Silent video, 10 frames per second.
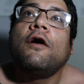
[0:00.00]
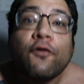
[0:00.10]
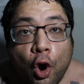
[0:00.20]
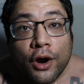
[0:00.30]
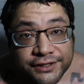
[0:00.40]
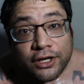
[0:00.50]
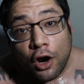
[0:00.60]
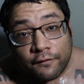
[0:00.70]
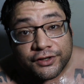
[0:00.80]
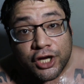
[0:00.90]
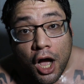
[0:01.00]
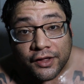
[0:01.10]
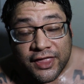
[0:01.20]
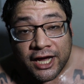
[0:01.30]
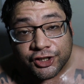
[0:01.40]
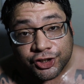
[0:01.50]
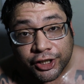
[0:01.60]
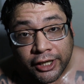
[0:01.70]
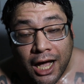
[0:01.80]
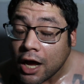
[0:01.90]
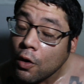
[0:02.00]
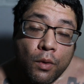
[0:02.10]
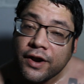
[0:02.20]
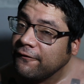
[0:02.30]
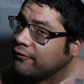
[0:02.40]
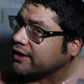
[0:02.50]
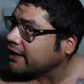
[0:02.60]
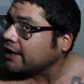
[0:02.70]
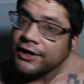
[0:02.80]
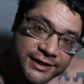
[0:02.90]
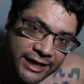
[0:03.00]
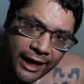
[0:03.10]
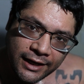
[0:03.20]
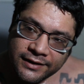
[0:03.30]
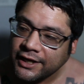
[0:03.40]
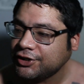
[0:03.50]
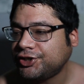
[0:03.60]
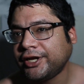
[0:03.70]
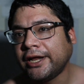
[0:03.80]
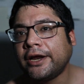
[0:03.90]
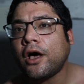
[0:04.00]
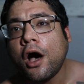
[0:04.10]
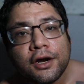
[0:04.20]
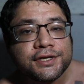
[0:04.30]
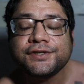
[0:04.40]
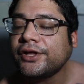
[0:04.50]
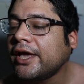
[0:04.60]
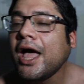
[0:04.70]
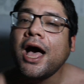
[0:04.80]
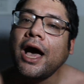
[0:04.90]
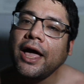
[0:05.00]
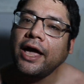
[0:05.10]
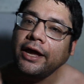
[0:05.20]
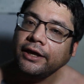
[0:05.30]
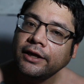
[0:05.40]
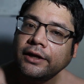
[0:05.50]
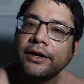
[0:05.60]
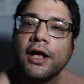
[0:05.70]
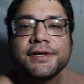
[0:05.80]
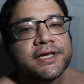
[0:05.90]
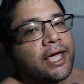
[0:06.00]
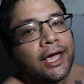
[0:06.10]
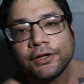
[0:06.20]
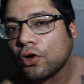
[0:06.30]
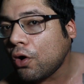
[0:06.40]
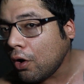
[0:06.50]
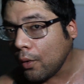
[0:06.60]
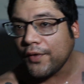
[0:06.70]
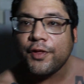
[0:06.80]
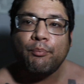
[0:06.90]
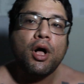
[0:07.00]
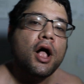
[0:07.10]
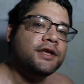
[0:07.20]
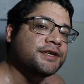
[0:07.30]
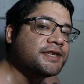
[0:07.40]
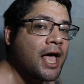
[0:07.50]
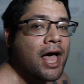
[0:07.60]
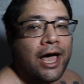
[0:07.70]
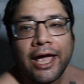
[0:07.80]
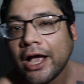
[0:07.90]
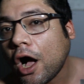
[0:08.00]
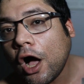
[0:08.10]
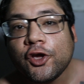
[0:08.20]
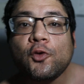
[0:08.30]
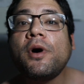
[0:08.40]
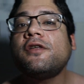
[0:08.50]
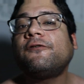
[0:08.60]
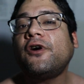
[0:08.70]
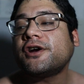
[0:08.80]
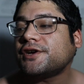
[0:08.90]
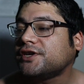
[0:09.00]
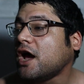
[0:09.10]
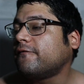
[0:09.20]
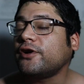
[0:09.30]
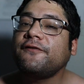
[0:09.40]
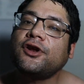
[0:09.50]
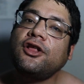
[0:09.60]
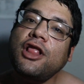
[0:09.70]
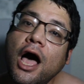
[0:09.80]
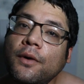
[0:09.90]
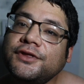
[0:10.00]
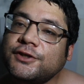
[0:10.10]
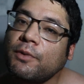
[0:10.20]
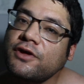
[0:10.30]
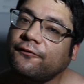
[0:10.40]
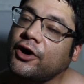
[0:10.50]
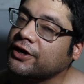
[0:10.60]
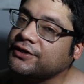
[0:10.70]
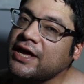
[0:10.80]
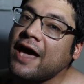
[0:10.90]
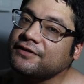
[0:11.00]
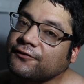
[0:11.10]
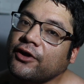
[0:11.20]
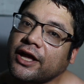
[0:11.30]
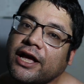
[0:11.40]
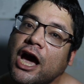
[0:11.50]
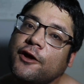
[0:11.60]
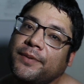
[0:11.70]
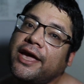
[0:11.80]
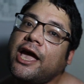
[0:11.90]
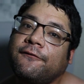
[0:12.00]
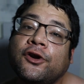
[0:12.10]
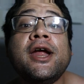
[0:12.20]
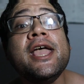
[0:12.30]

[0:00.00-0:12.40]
Of course I'll overtalk that shit. I don't want to fucking entertain that shit. And honestly, I hate Ian Ellis. I hate the whole with apologies. I hate all you motherfuckers for even allowing this motherfucker to have this fucking kind of behavior.